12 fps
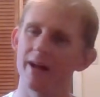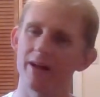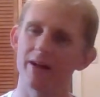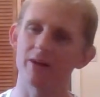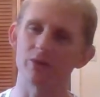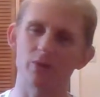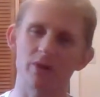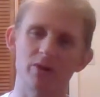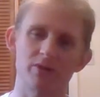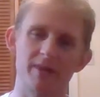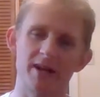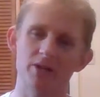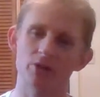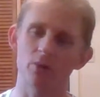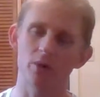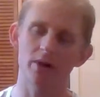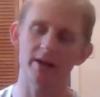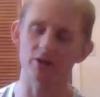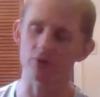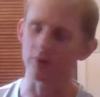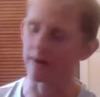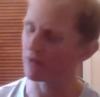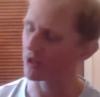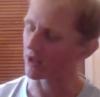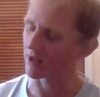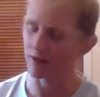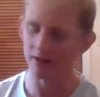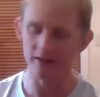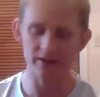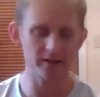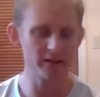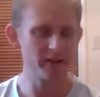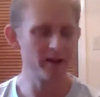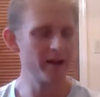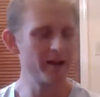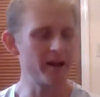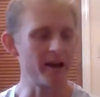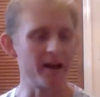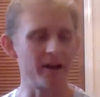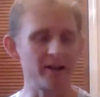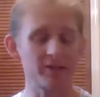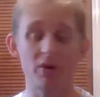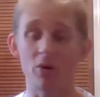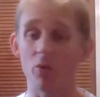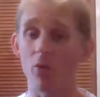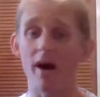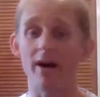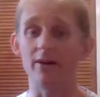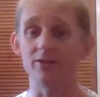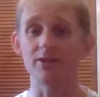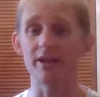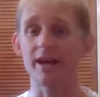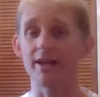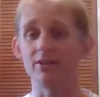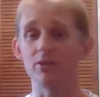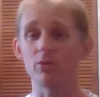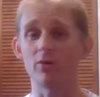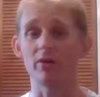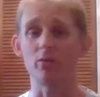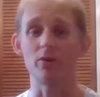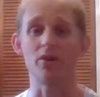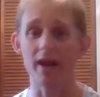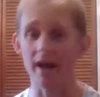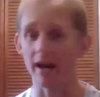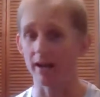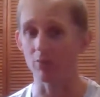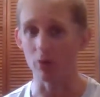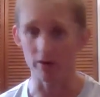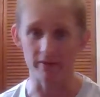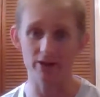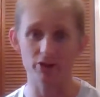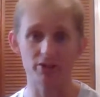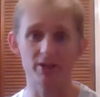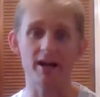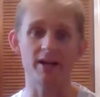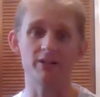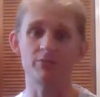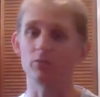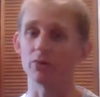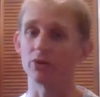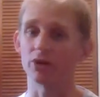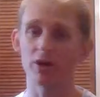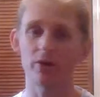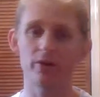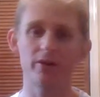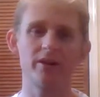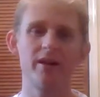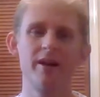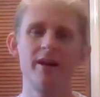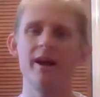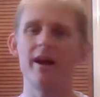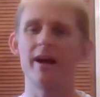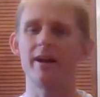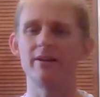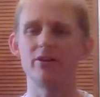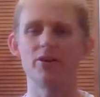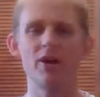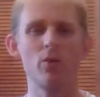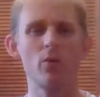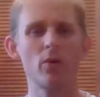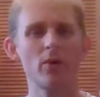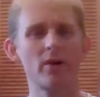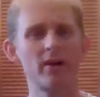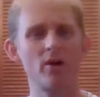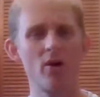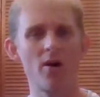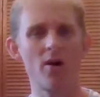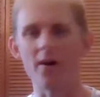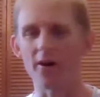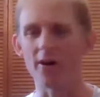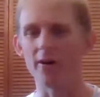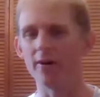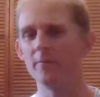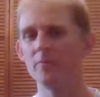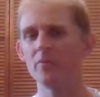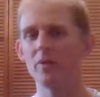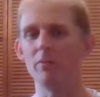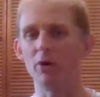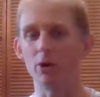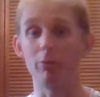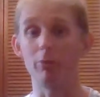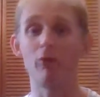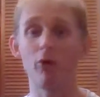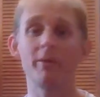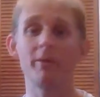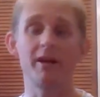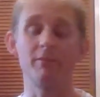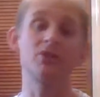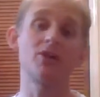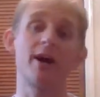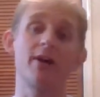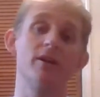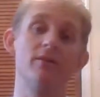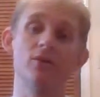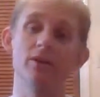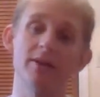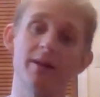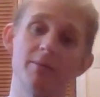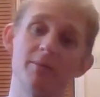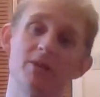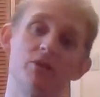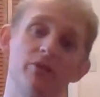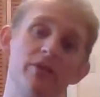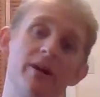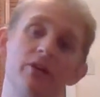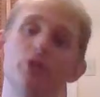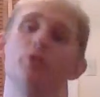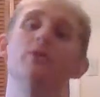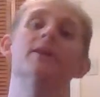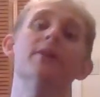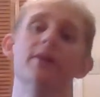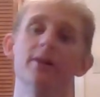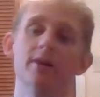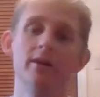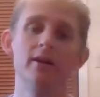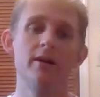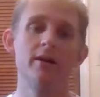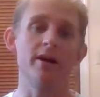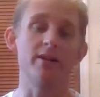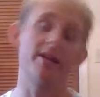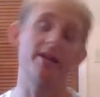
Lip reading: it was one of those magical workouts where everything clicked, and it's been a while since I had this working with any mode of exercise. When you're going, and you're not working hard, but you're performing at a much higher level, and that means you found a new gear. And that